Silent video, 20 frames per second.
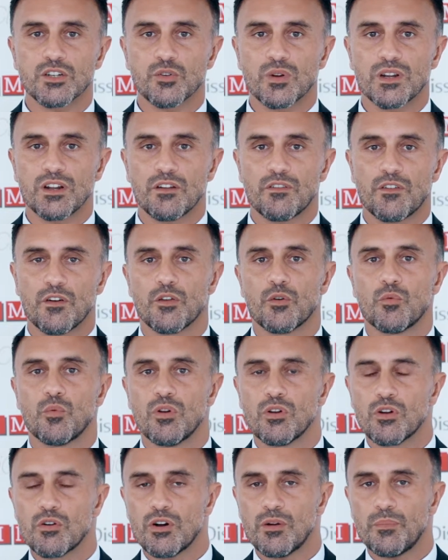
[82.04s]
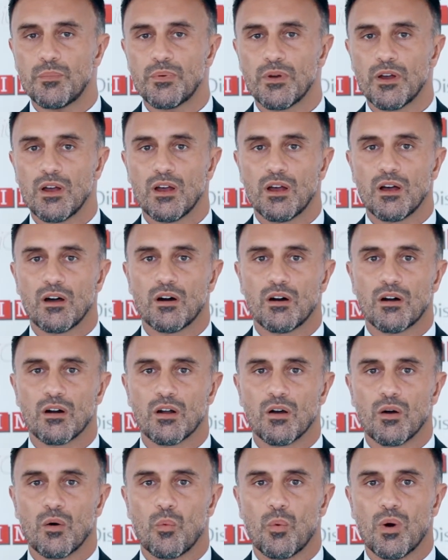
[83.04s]
trainer for the whole group
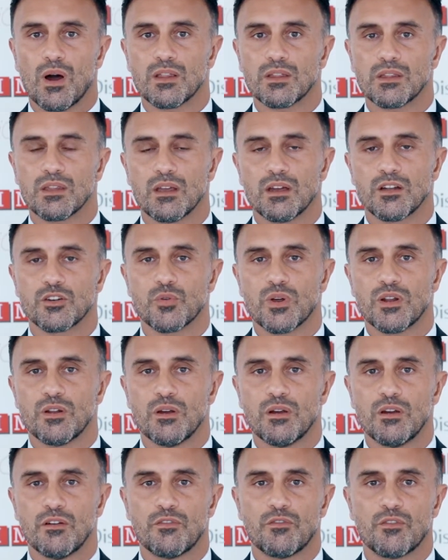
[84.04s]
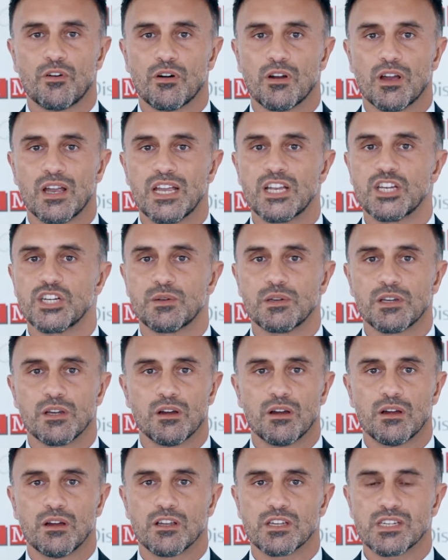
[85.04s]
or one trainer for each
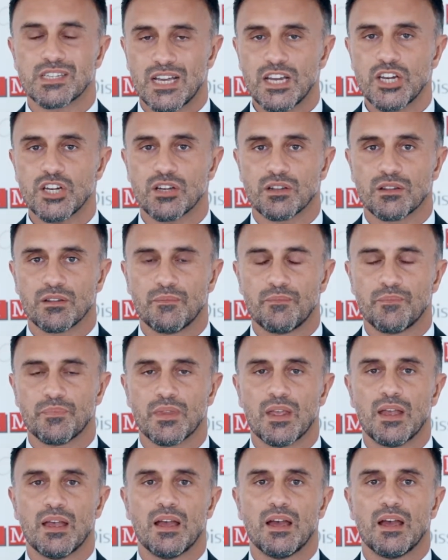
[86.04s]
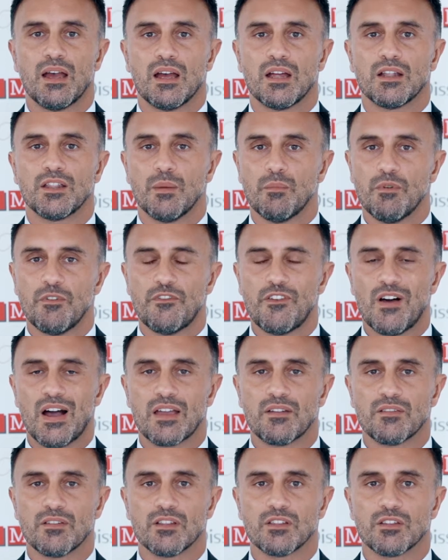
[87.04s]
station? Number
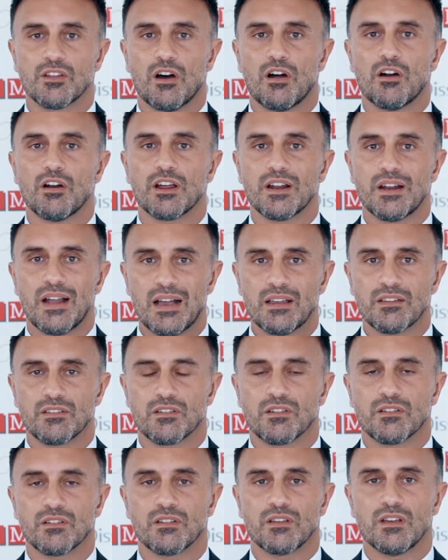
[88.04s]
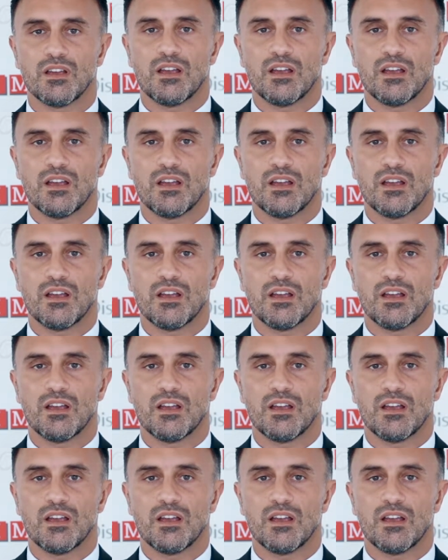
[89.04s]
5, the organizers.